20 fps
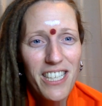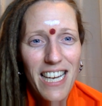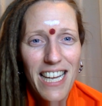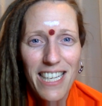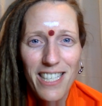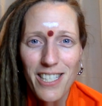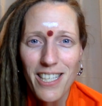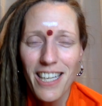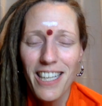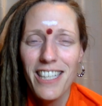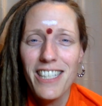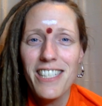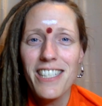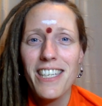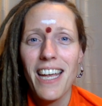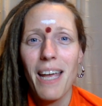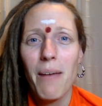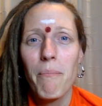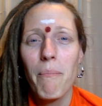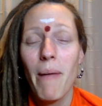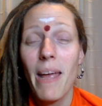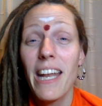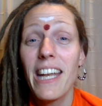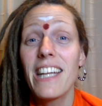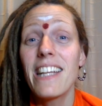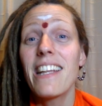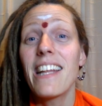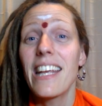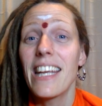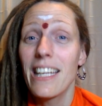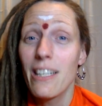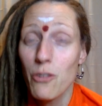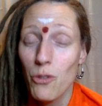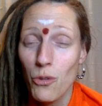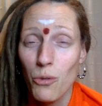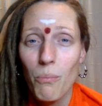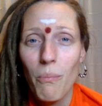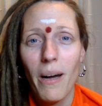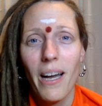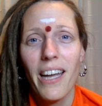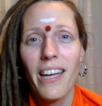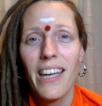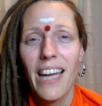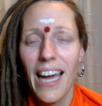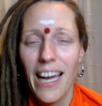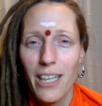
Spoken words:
lessons and made it into my